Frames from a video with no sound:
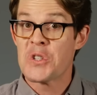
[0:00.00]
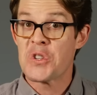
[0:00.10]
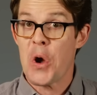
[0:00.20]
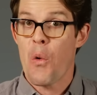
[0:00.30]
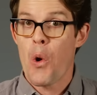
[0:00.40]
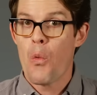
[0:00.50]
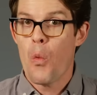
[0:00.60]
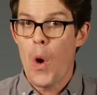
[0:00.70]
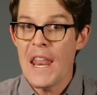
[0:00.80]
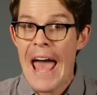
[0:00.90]
So
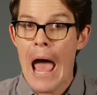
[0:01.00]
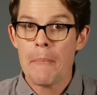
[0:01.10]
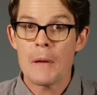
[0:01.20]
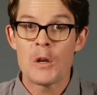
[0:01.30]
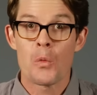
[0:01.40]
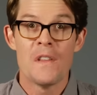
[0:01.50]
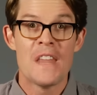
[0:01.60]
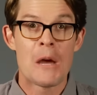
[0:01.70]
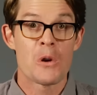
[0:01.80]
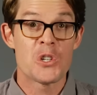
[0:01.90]
what happened when
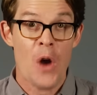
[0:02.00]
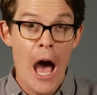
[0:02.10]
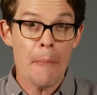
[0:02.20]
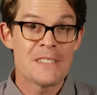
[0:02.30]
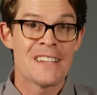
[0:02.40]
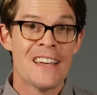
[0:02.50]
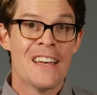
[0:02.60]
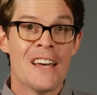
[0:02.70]
they were dropped?